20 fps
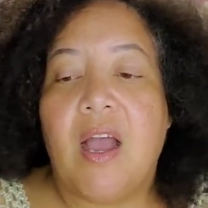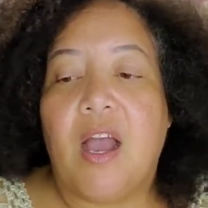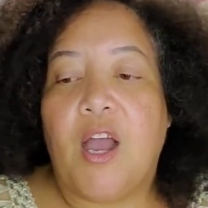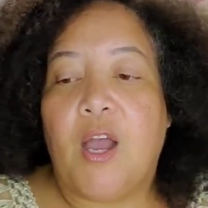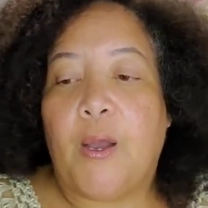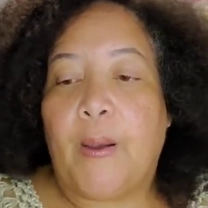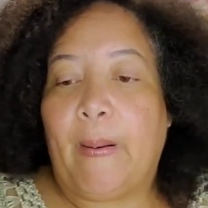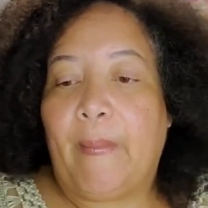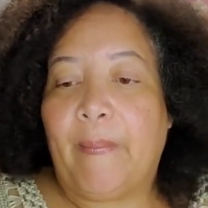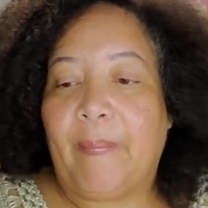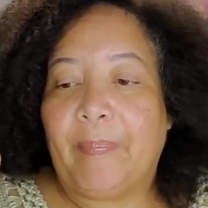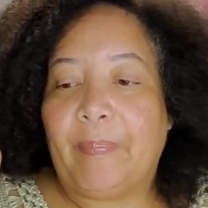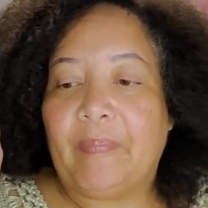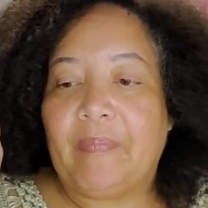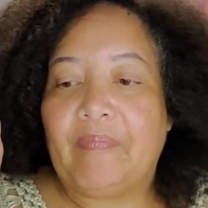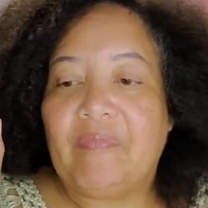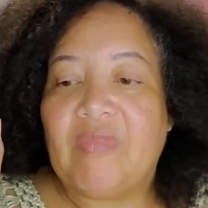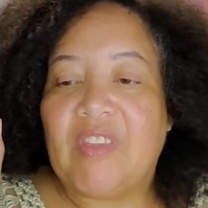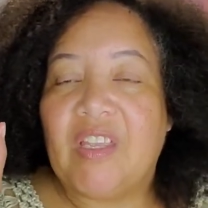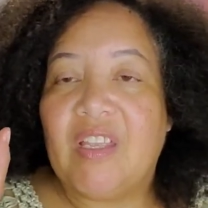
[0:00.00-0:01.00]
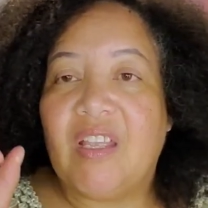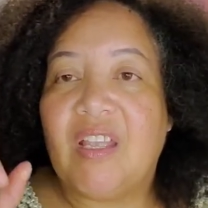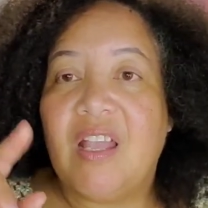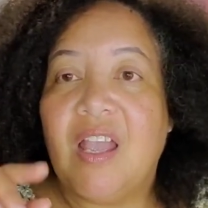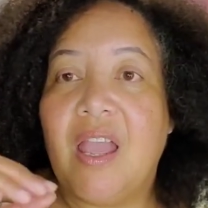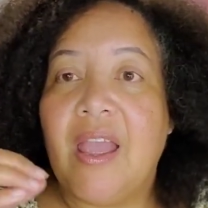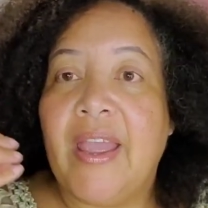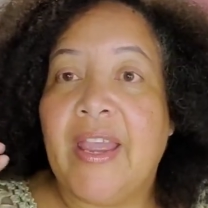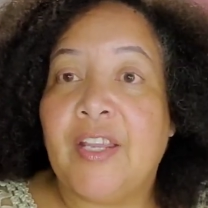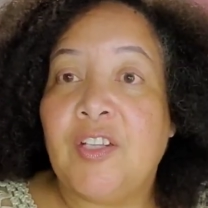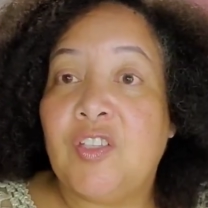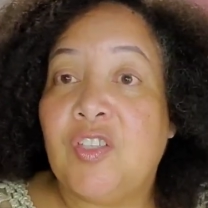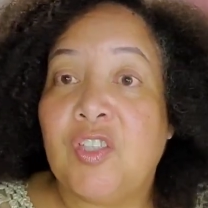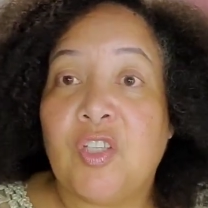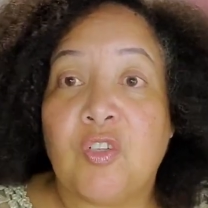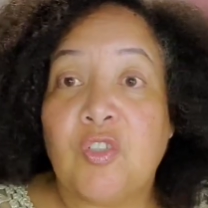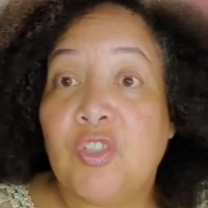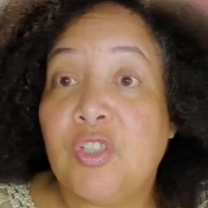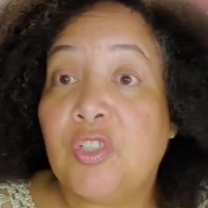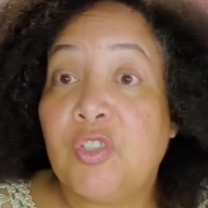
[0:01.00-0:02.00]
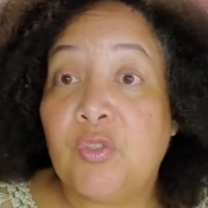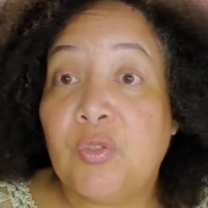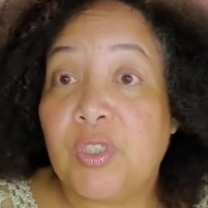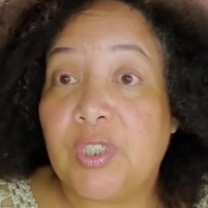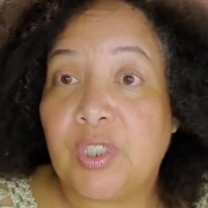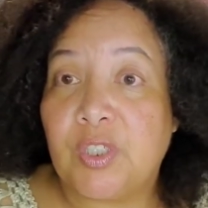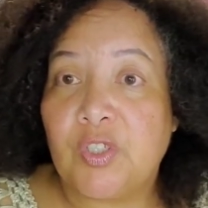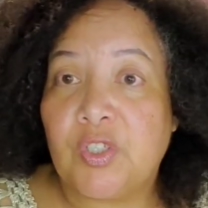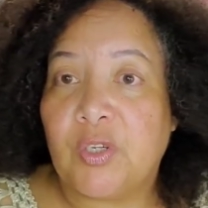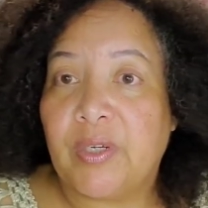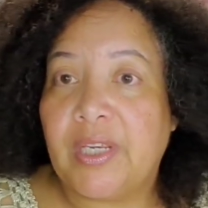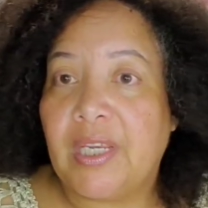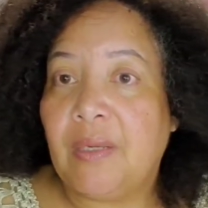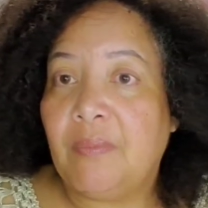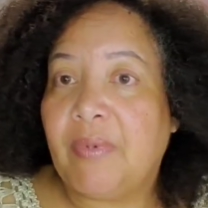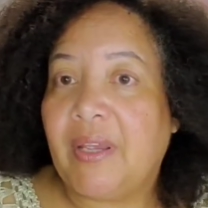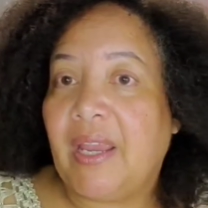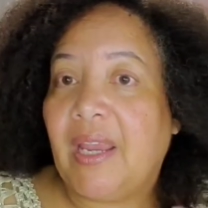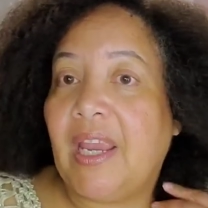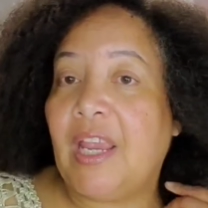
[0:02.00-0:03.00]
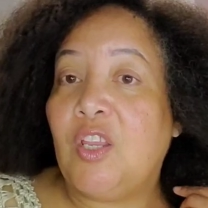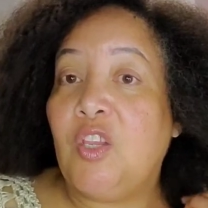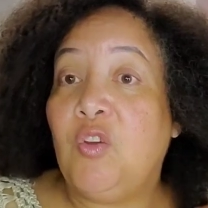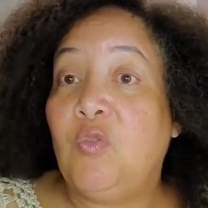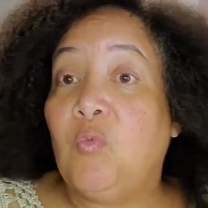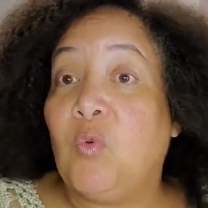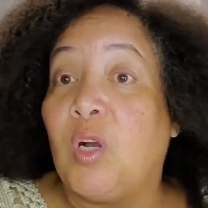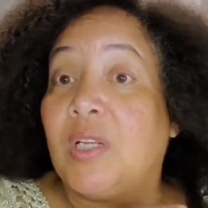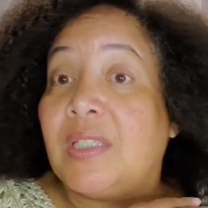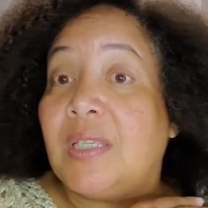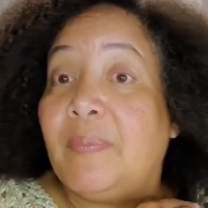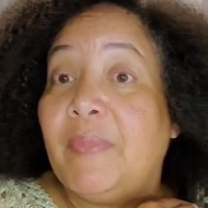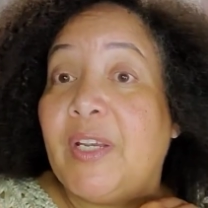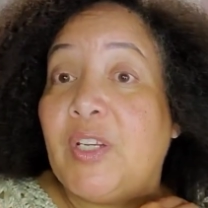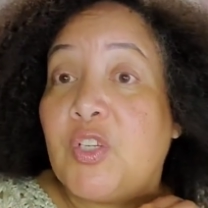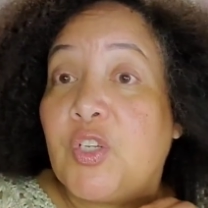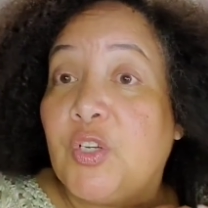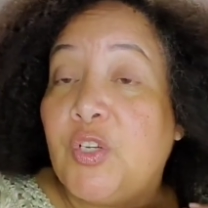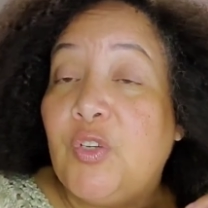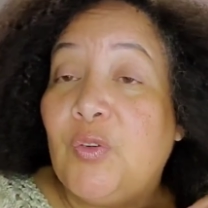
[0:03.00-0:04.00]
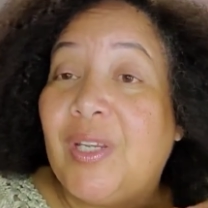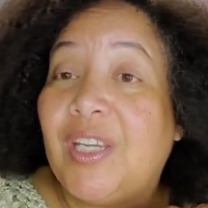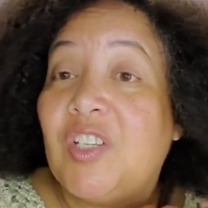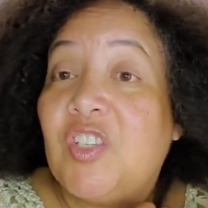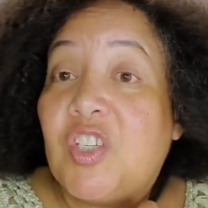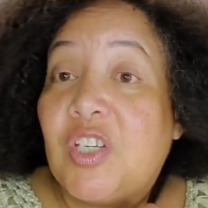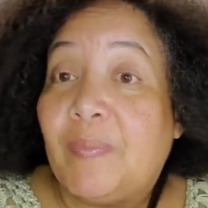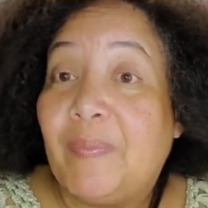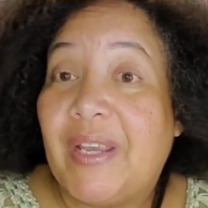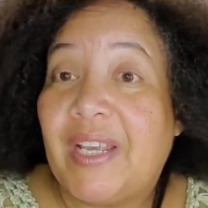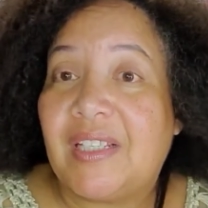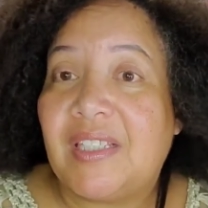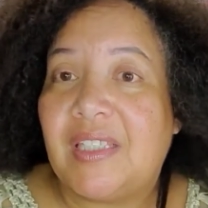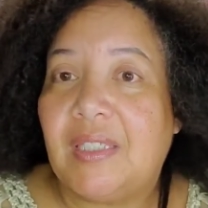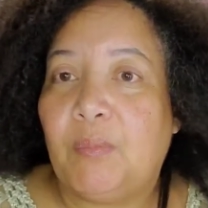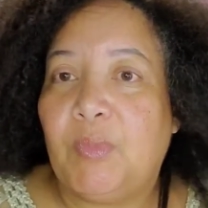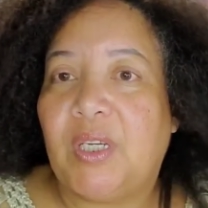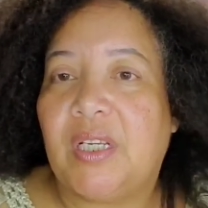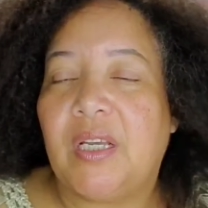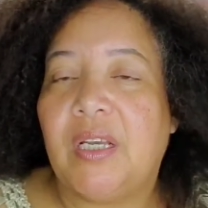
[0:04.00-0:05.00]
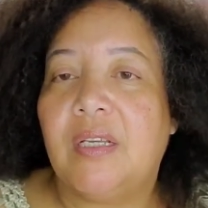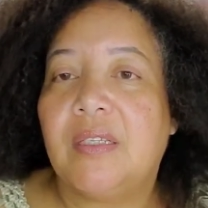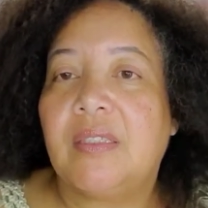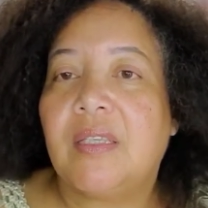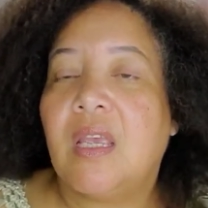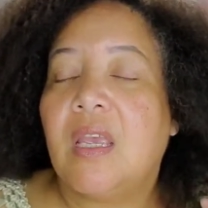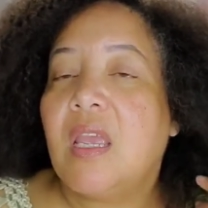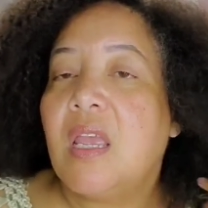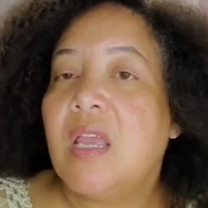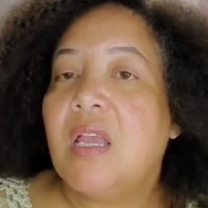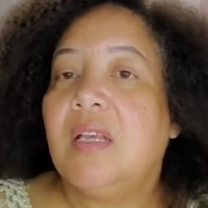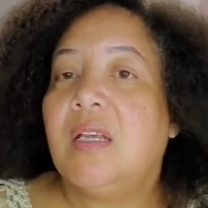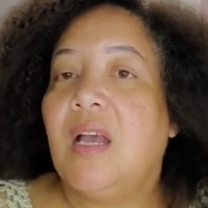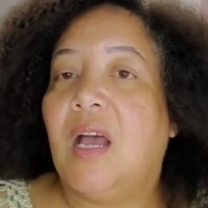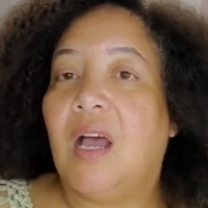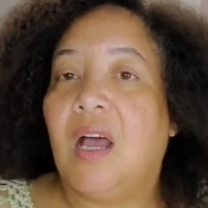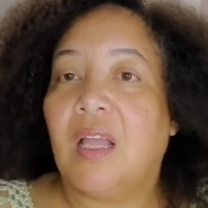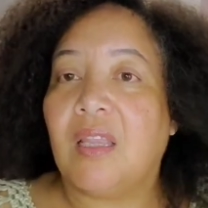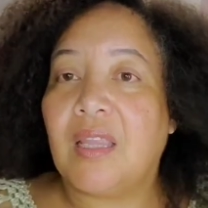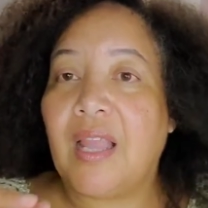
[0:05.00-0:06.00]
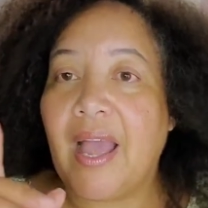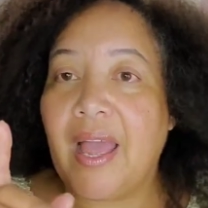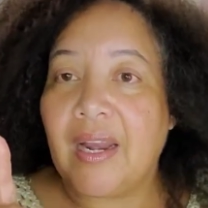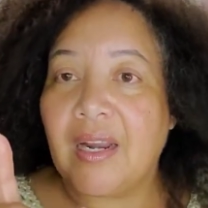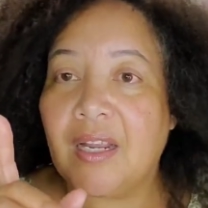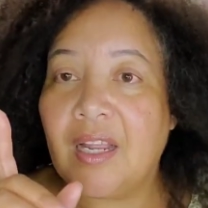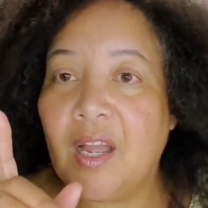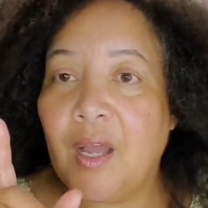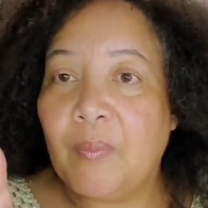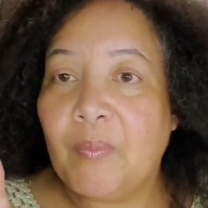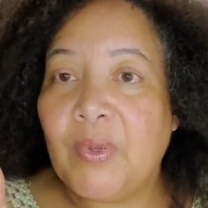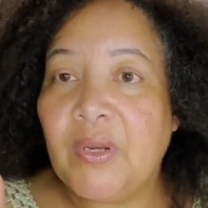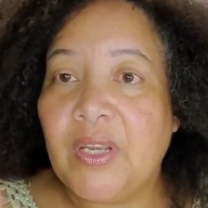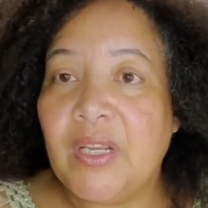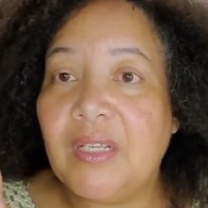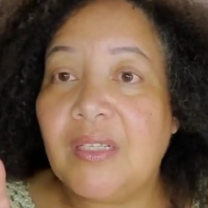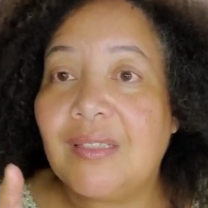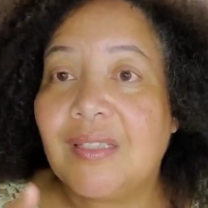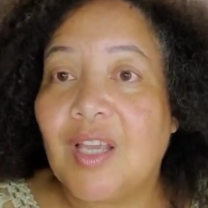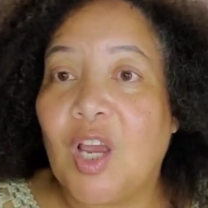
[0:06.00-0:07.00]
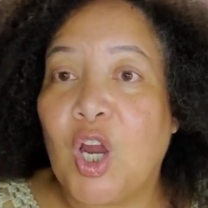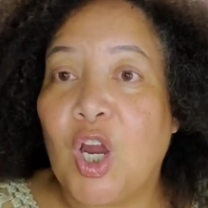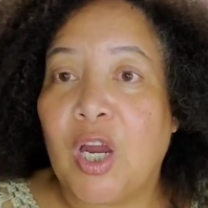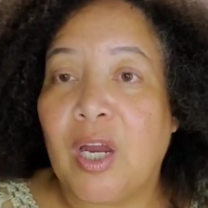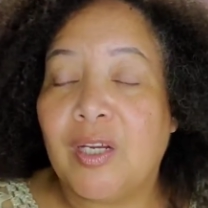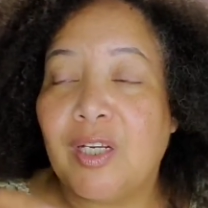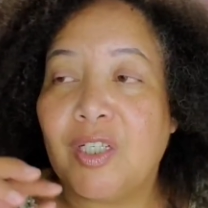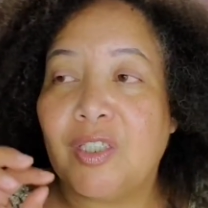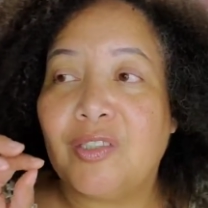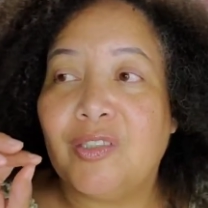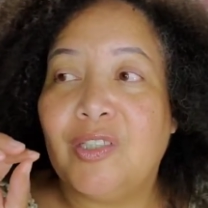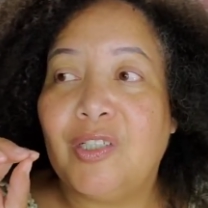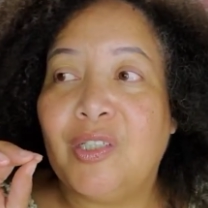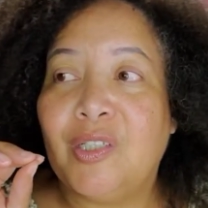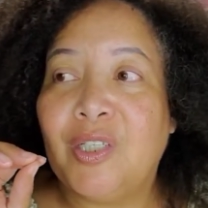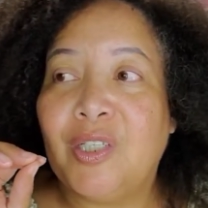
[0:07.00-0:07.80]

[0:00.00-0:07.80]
And so just do a search on eBay. And you want to make sure you get Gem XE because a lot of companies are